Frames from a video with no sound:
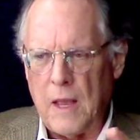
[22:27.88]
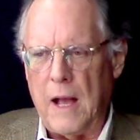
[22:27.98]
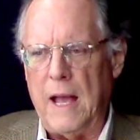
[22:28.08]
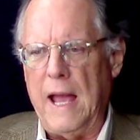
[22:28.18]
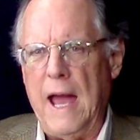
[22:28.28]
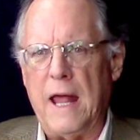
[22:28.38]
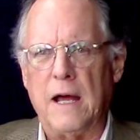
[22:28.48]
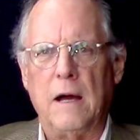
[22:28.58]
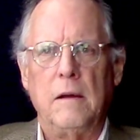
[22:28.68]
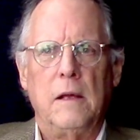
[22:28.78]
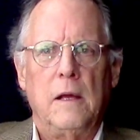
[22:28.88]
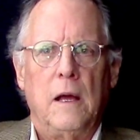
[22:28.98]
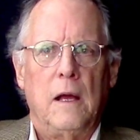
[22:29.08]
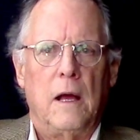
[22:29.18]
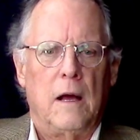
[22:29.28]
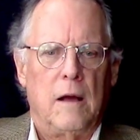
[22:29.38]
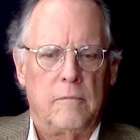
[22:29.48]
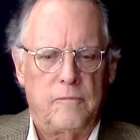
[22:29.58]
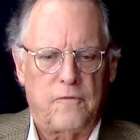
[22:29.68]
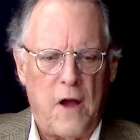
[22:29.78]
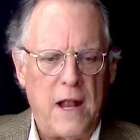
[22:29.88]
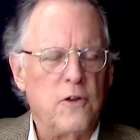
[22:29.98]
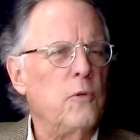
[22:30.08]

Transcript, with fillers: I had a, a friend